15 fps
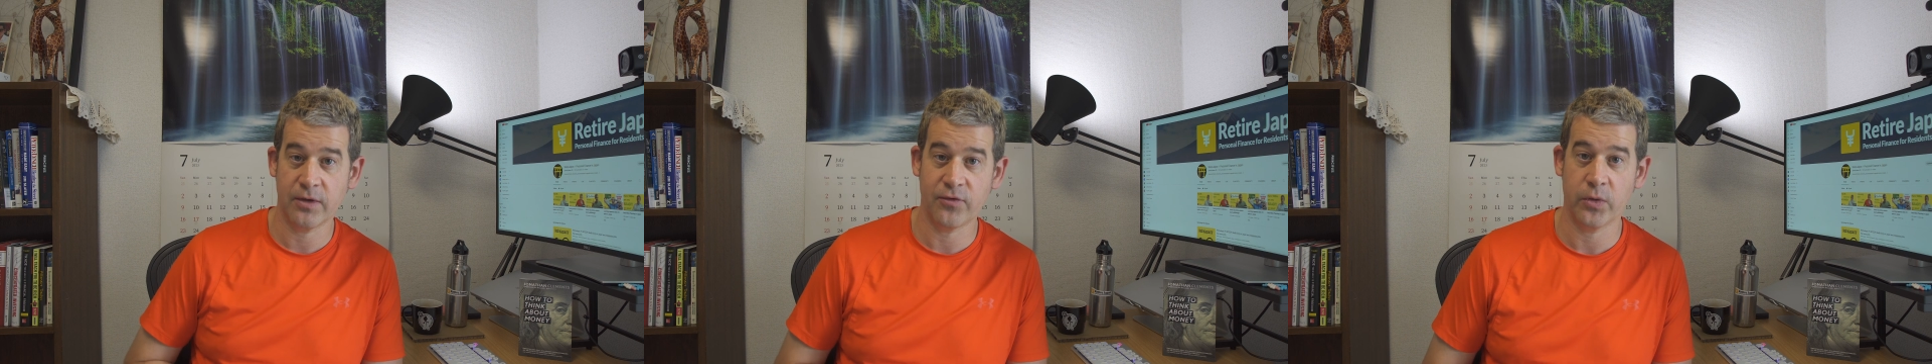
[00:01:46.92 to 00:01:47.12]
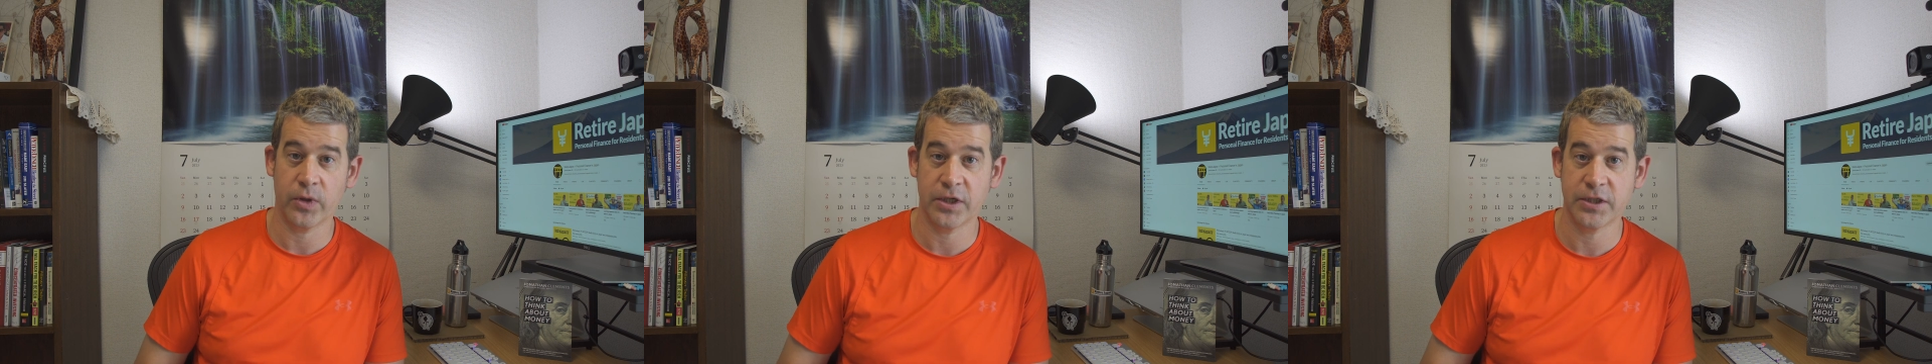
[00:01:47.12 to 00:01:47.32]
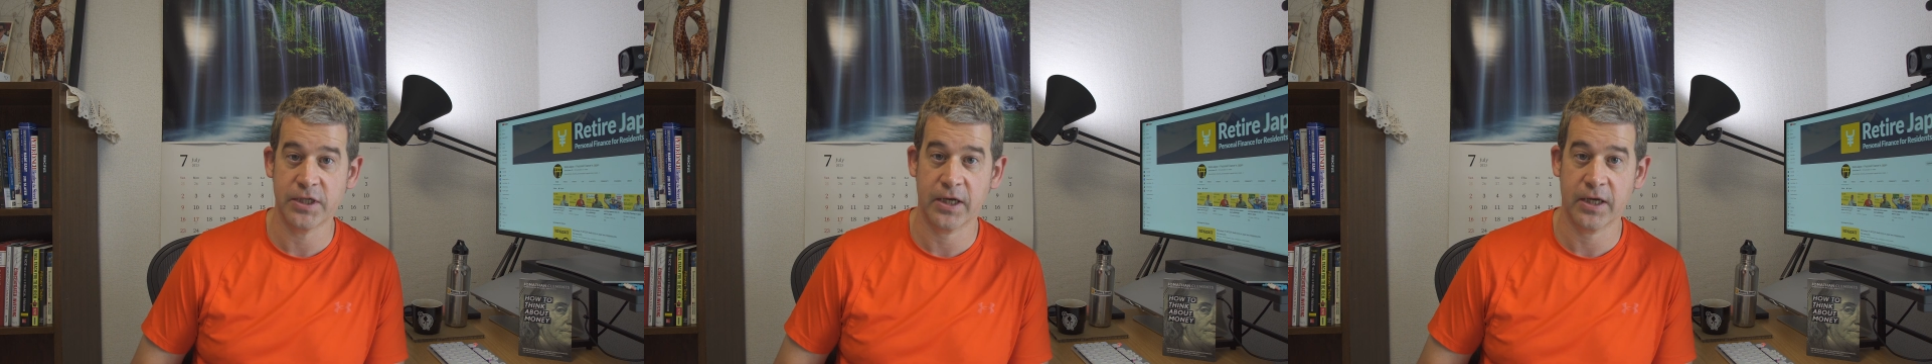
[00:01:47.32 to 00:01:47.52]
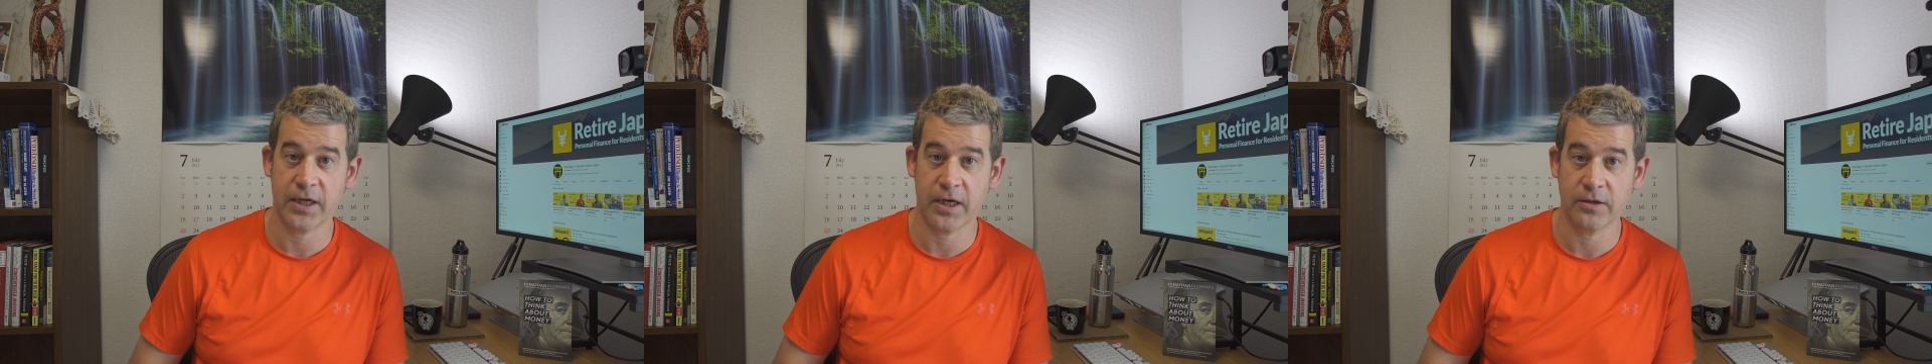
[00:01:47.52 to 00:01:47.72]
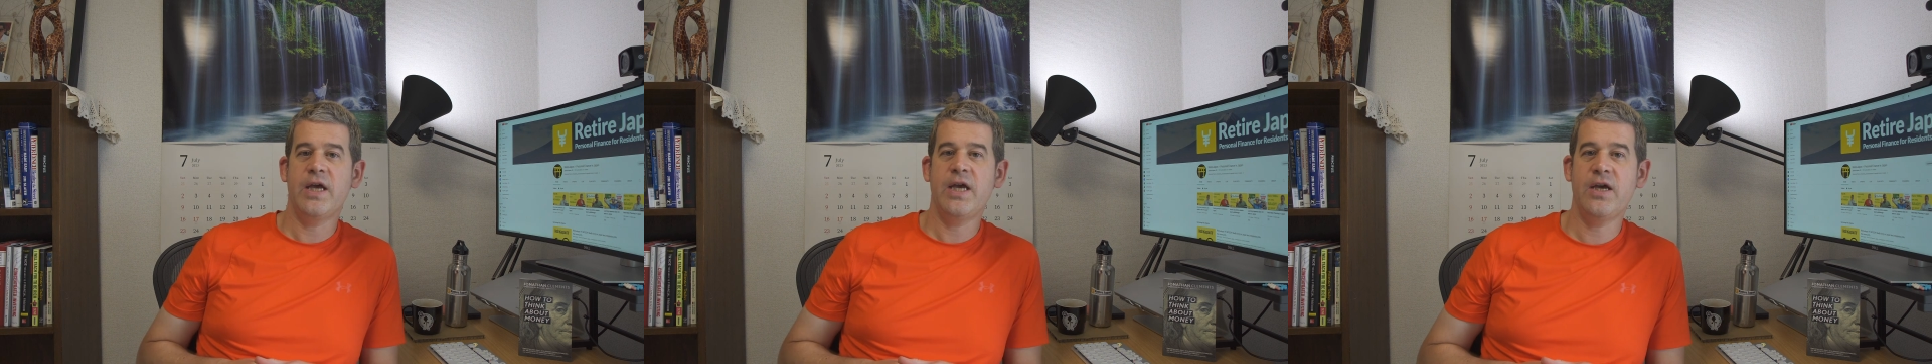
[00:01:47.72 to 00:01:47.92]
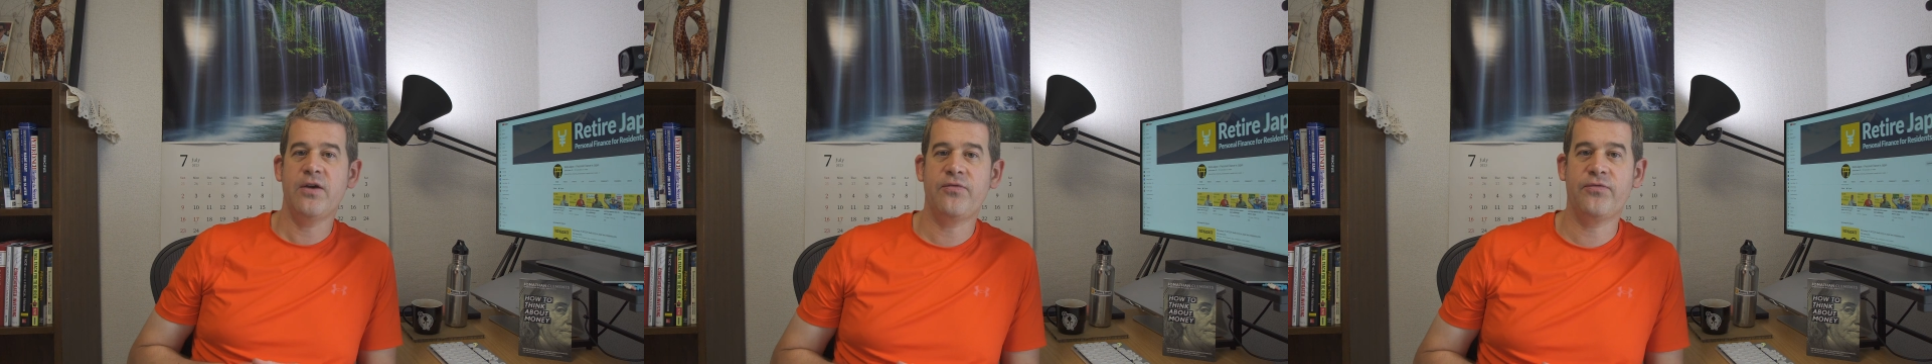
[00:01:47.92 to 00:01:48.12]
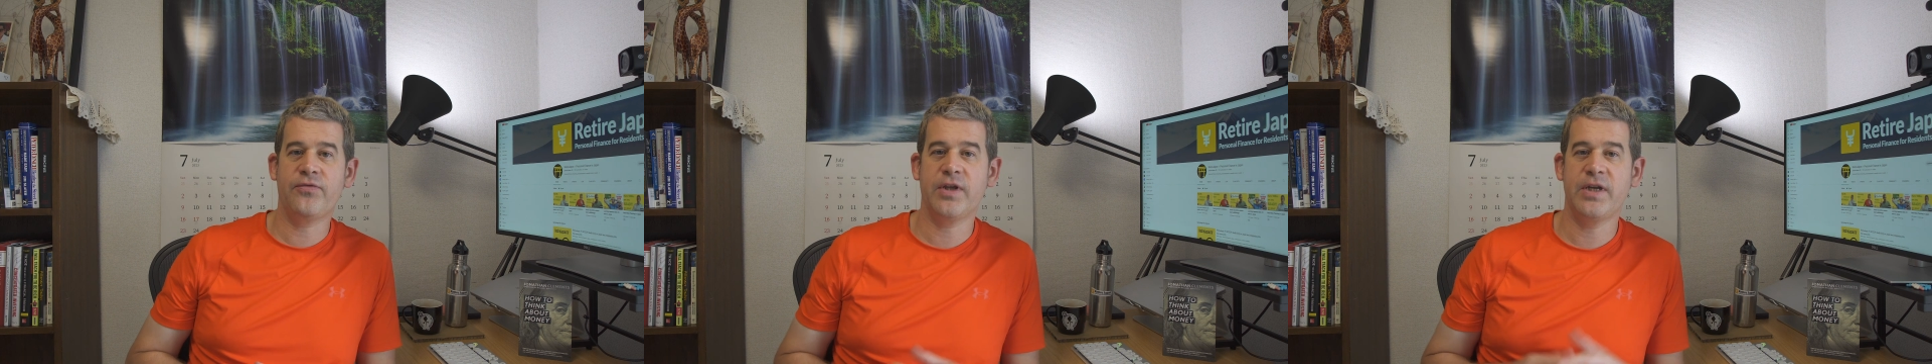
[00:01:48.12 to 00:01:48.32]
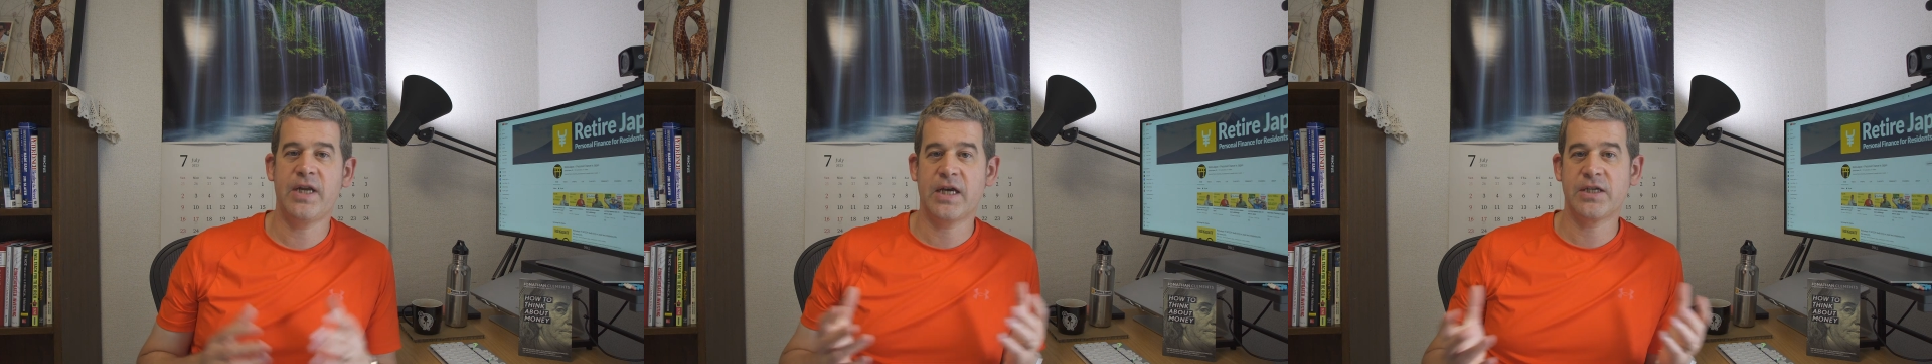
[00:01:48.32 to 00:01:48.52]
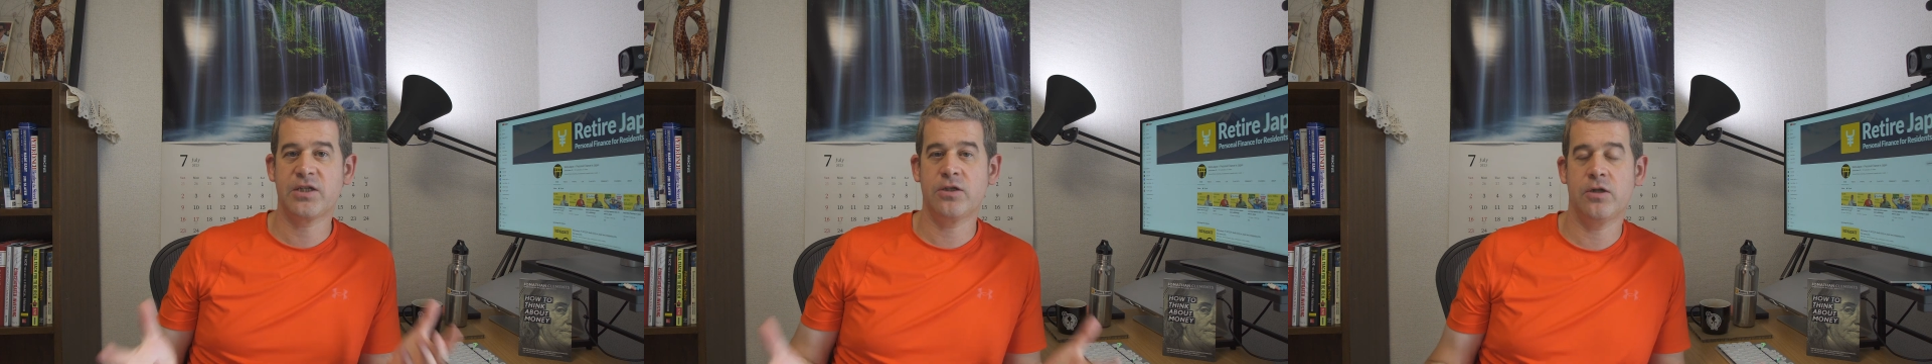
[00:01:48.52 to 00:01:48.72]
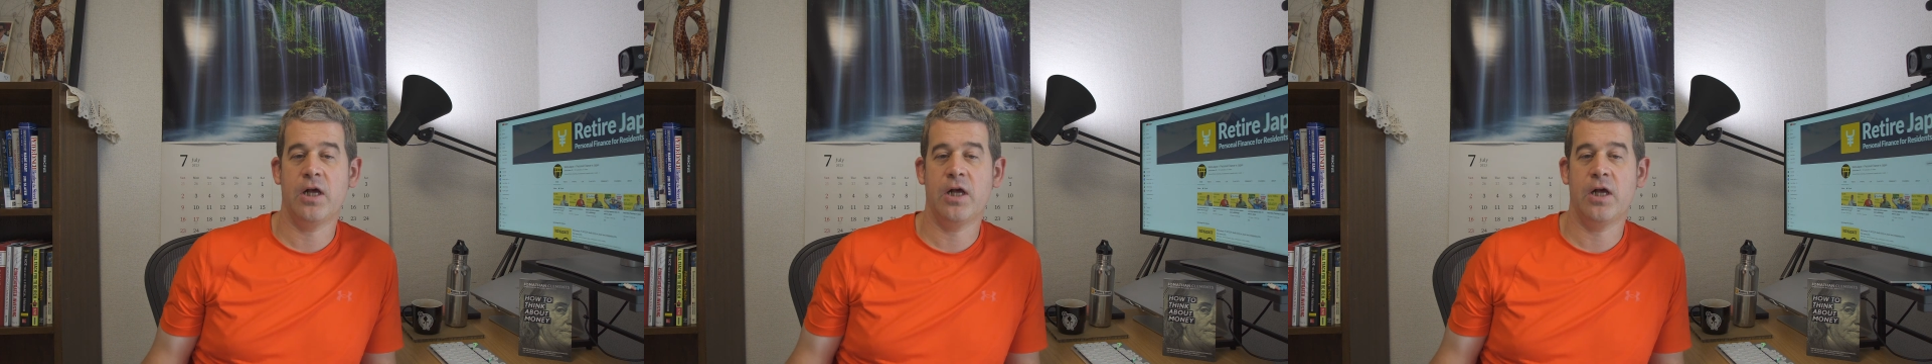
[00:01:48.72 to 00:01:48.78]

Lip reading: if you want to check it out. If the national